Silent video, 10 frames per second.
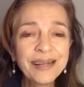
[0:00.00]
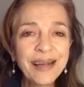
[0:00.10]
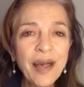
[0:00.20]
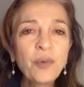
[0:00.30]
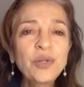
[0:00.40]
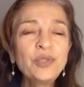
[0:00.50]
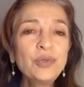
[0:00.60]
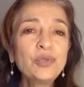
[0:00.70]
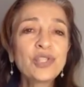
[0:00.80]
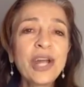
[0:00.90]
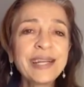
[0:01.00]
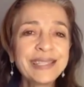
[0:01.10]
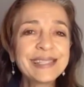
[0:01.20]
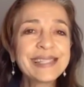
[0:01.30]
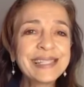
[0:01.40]
I want to check
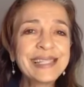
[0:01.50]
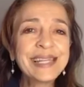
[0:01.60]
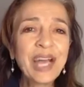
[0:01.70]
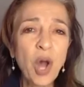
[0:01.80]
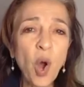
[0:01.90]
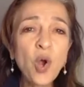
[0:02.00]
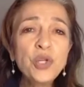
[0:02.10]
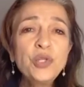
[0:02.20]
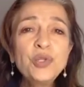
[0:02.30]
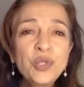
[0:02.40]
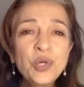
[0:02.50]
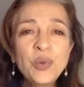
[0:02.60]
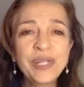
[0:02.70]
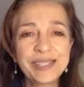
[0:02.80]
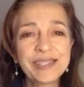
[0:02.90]
and see, are you
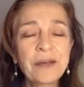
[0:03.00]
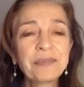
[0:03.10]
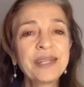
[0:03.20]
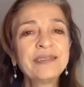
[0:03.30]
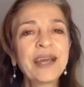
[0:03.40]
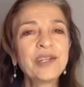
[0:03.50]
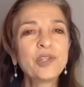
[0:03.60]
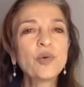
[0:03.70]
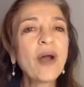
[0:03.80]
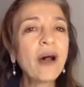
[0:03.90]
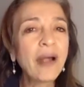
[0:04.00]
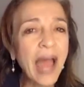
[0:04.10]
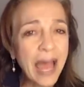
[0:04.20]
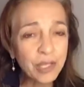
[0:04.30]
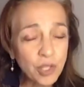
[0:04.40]
doing something that you
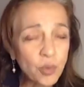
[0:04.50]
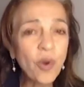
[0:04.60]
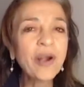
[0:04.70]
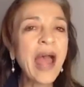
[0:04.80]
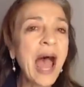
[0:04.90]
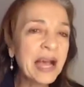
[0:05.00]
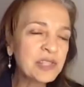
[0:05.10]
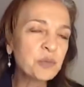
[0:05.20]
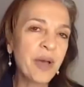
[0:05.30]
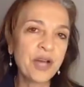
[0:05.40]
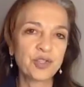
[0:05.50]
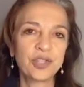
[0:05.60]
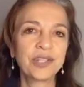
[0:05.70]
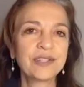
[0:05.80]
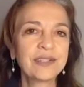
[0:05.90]
are as
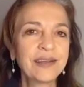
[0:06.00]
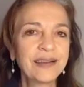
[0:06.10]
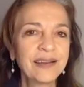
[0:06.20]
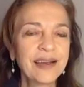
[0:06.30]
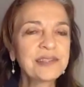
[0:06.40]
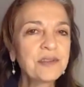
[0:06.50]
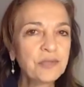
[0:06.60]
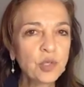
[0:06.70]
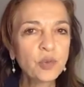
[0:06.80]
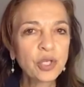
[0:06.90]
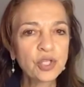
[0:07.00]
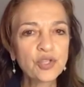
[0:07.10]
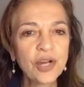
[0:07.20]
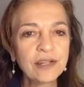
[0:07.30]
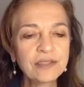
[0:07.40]
passionate as if you were a
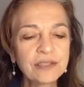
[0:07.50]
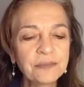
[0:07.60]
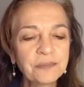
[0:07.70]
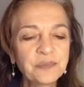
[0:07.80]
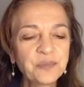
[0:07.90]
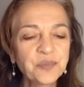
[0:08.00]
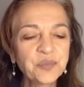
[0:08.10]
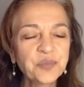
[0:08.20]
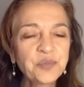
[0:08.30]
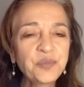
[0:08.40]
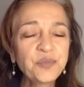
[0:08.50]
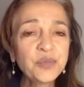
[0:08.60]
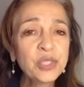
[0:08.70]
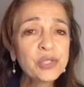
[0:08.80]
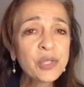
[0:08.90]
child?
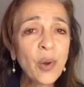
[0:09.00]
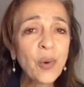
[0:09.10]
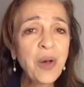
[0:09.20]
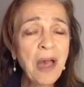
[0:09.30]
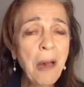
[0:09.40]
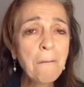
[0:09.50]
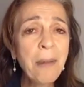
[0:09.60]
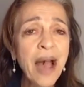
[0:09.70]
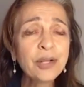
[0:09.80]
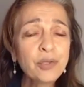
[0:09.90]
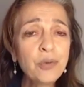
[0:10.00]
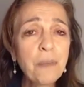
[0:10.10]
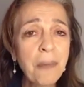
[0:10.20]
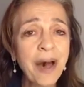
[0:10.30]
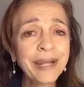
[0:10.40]
So, back to
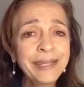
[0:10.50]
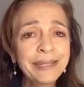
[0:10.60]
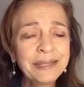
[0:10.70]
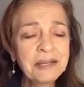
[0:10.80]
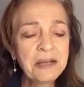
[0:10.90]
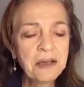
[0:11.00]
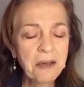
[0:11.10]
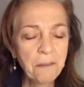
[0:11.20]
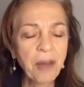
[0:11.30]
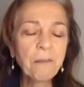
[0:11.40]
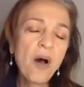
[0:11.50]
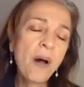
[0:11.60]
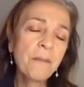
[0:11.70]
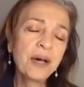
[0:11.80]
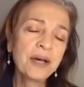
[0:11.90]
mine. My
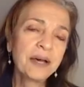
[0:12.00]
mom